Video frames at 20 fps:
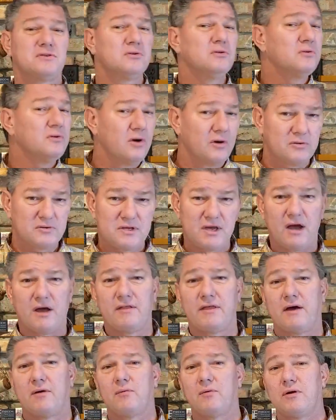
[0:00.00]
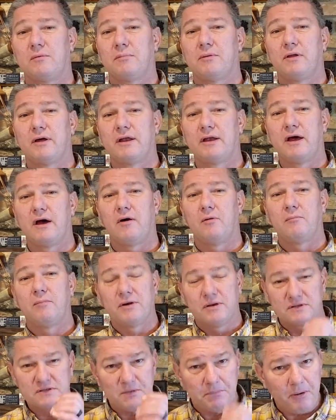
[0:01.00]
Who knows how that would have played out. But
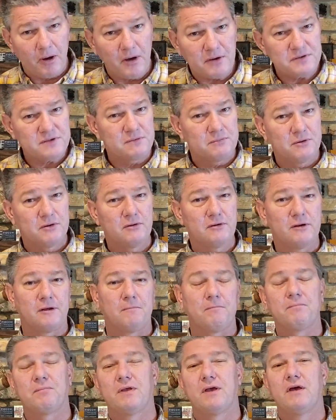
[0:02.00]
it's a possibility.